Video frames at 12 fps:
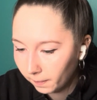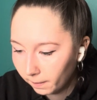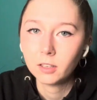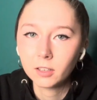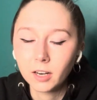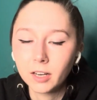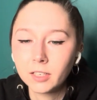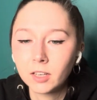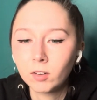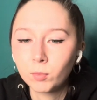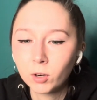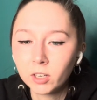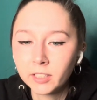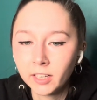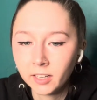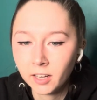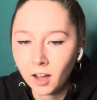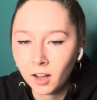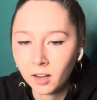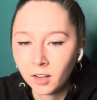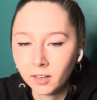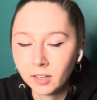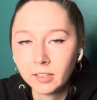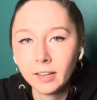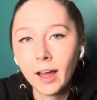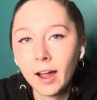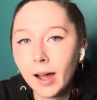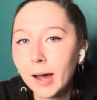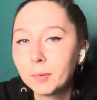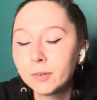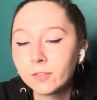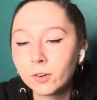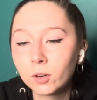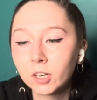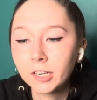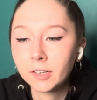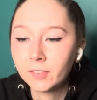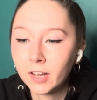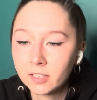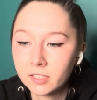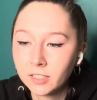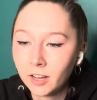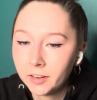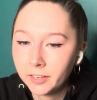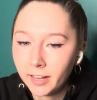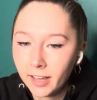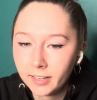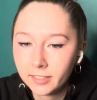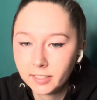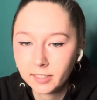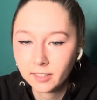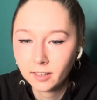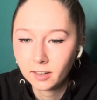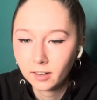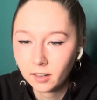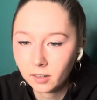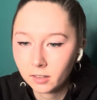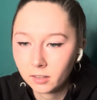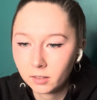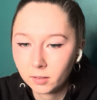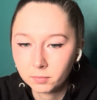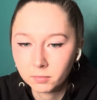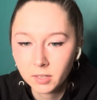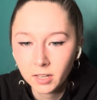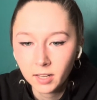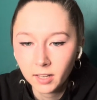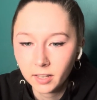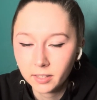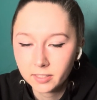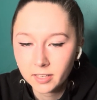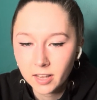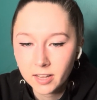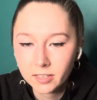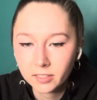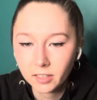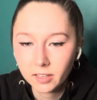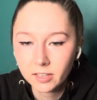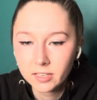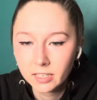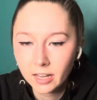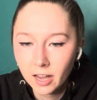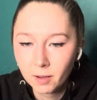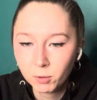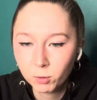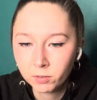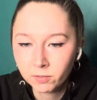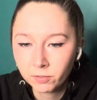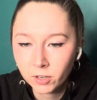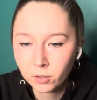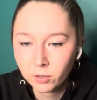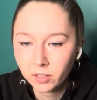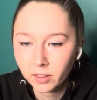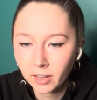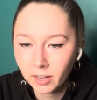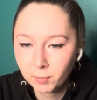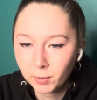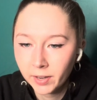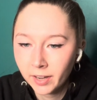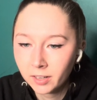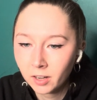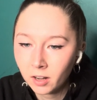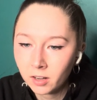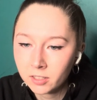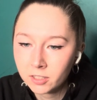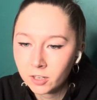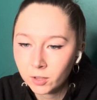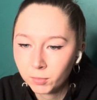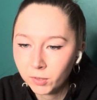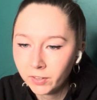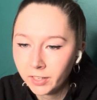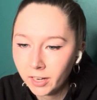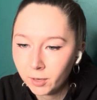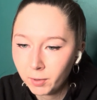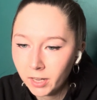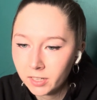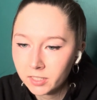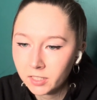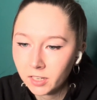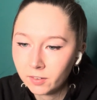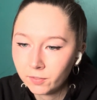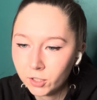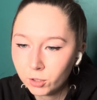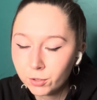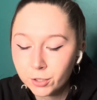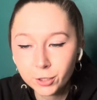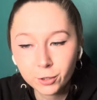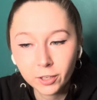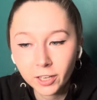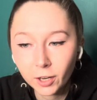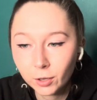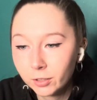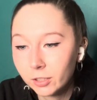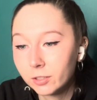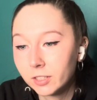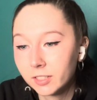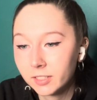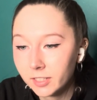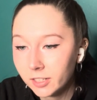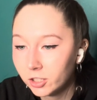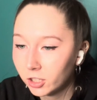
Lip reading: All right, now I'm working on a lab for Advanced.net. It says, in this lab, you will invoke the API calls to the movie database in Visual Studio using C#.